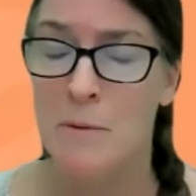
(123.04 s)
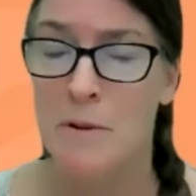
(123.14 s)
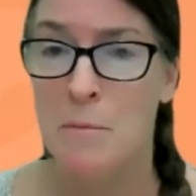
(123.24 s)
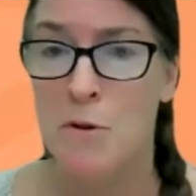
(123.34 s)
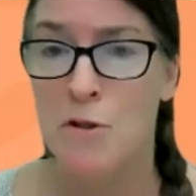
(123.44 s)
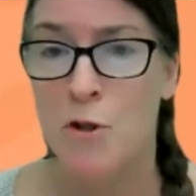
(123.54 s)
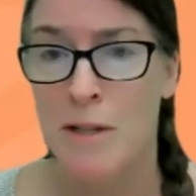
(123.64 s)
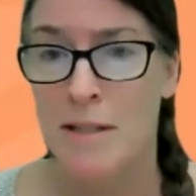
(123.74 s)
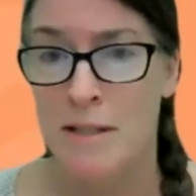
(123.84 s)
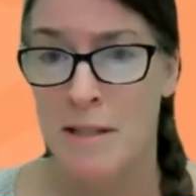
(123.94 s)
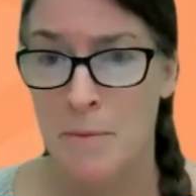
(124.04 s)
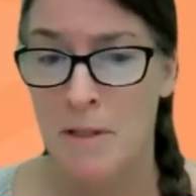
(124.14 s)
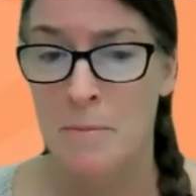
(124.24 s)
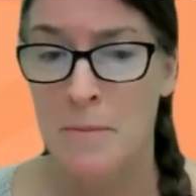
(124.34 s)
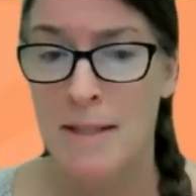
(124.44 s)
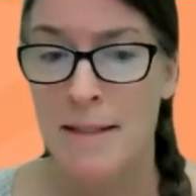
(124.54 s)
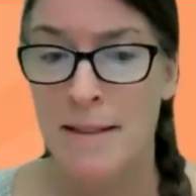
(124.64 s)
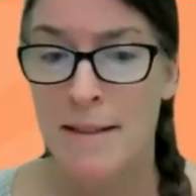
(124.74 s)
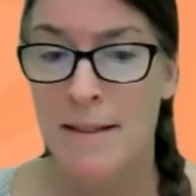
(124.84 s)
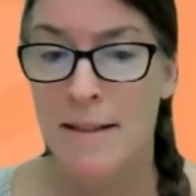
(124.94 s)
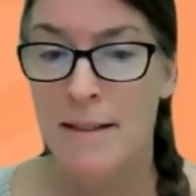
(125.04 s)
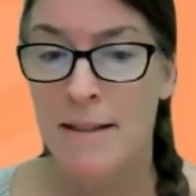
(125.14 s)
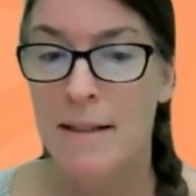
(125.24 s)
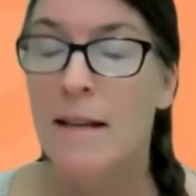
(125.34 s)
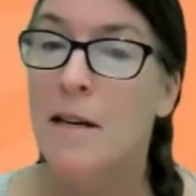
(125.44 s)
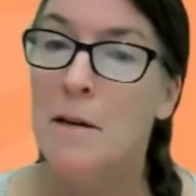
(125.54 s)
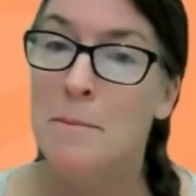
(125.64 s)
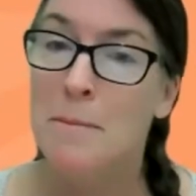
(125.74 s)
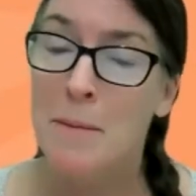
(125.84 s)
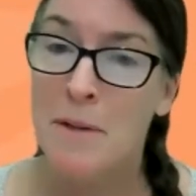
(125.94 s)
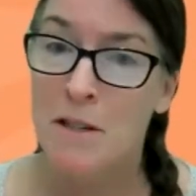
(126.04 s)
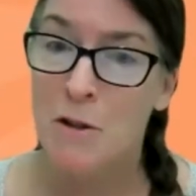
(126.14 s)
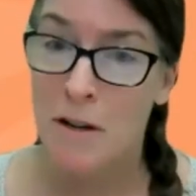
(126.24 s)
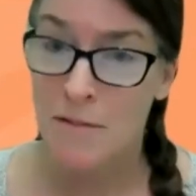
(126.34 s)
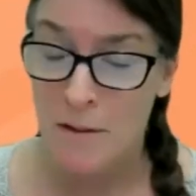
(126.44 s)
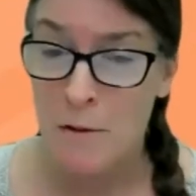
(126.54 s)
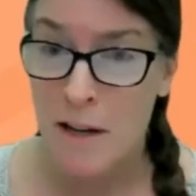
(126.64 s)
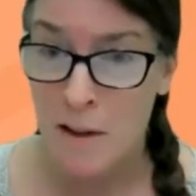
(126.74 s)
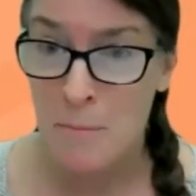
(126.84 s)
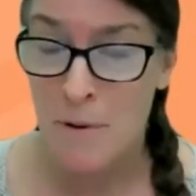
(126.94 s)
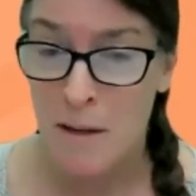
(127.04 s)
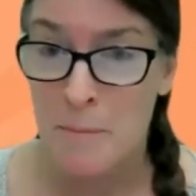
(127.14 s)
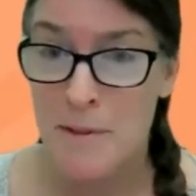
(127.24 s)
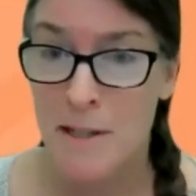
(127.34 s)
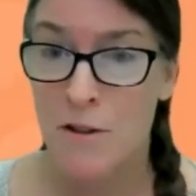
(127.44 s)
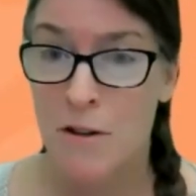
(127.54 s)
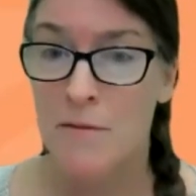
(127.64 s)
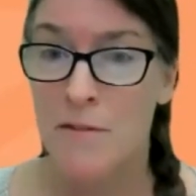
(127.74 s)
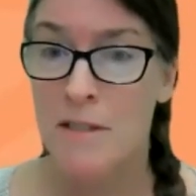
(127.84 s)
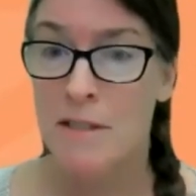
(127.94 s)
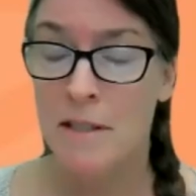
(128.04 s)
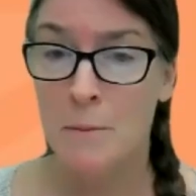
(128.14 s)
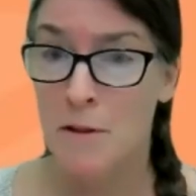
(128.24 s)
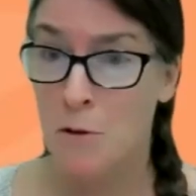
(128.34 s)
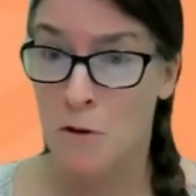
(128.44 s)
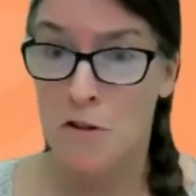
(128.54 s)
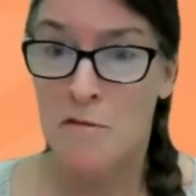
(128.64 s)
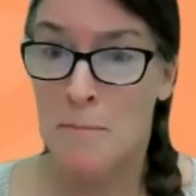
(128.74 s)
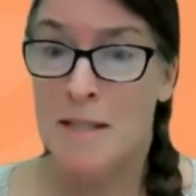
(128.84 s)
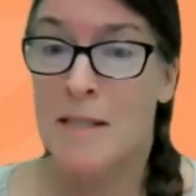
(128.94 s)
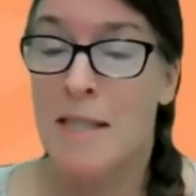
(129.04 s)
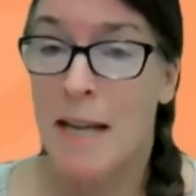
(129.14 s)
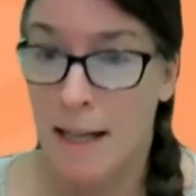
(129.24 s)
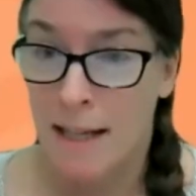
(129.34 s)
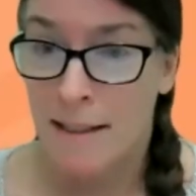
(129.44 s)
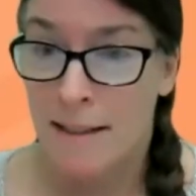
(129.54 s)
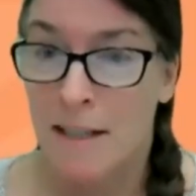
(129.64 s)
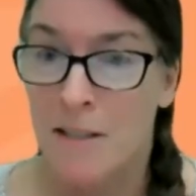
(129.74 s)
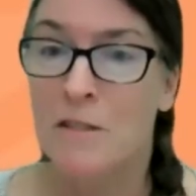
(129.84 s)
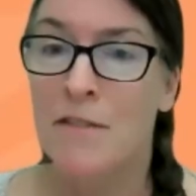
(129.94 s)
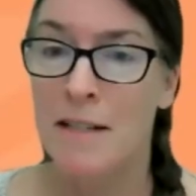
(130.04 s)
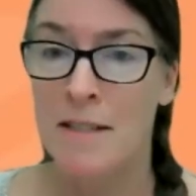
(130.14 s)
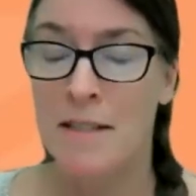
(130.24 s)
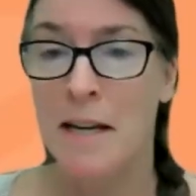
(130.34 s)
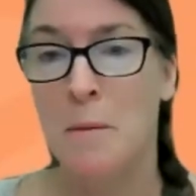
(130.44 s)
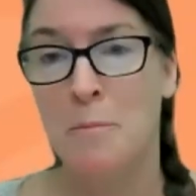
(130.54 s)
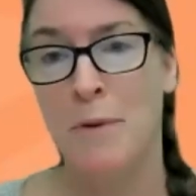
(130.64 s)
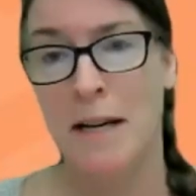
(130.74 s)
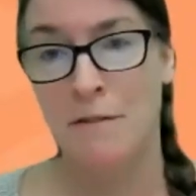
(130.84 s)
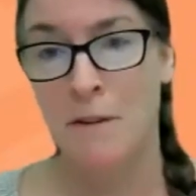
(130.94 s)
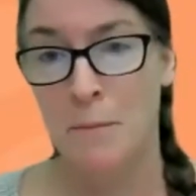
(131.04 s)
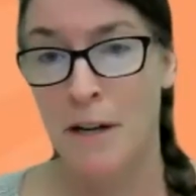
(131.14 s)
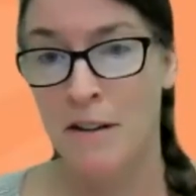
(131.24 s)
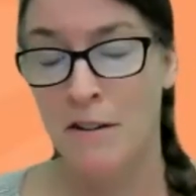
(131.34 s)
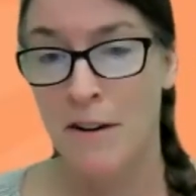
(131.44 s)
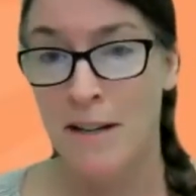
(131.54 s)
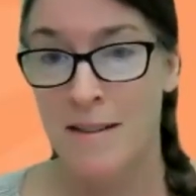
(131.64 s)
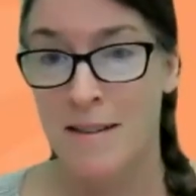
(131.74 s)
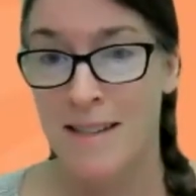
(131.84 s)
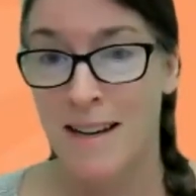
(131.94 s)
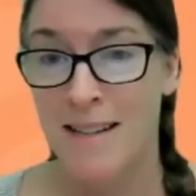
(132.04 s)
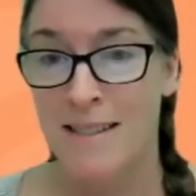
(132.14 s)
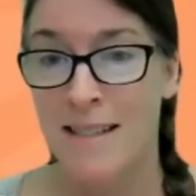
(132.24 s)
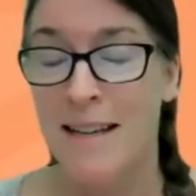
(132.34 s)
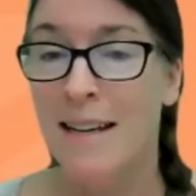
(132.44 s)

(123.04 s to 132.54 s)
with more joint symptoms. Maybe you have other health problems that you're having to deal with, or you've been sick and you've had to take a break from regular exercise.